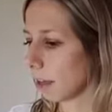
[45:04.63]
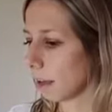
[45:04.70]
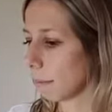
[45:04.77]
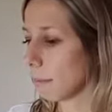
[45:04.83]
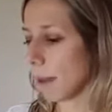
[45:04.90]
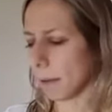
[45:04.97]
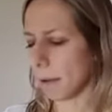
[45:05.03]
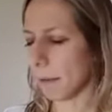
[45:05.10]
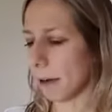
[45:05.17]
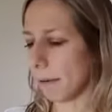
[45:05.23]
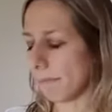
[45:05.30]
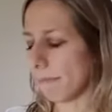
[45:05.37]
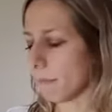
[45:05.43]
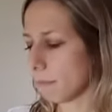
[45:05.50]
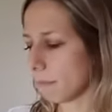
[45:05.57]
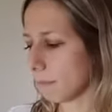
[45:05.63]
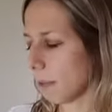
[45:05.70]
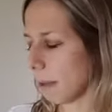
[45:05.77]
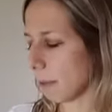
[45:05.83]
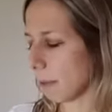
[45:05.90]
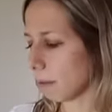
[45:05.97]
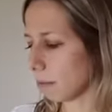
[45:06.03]
Maybe tomorrow.
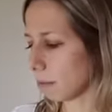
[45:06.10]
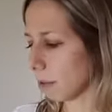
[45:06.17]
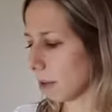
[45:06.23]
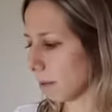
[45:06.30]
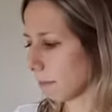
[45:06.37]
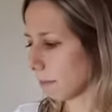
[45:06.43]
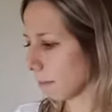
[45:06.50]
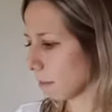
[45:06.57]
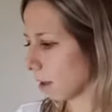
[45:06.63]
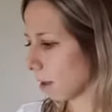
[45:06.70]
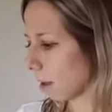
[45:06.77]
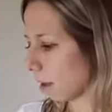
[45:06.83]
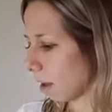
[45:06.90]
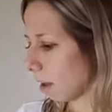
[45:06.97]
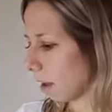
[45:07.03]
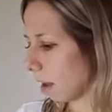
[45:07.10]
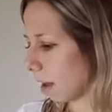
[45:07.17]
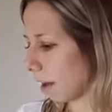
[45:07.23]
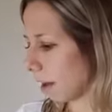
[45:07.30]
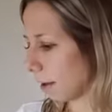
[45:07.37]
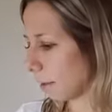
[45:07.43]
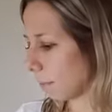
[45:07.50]
Maybe. We'll see.
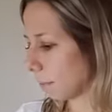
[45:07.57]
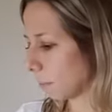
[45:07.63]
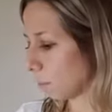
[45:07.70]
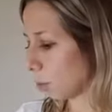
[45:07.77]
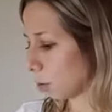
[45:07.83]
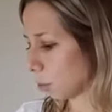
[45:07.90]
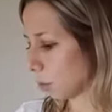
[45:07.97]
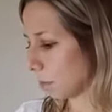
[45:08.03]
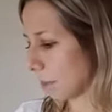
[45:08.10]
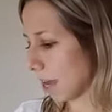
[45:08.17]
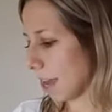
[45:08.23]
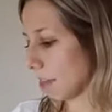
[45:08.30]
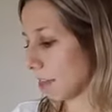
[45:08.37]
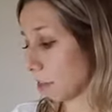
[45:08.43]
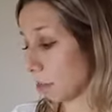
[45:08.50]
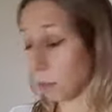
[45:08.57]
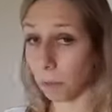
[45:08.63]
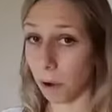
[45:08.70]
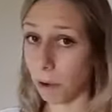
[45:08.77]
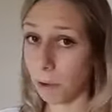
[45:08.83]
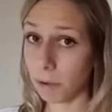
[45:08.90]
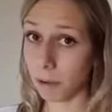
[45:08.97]
Which would be the
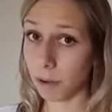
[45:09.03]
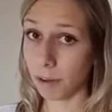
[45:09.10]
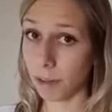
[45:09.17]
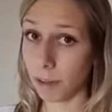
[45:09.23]
throat,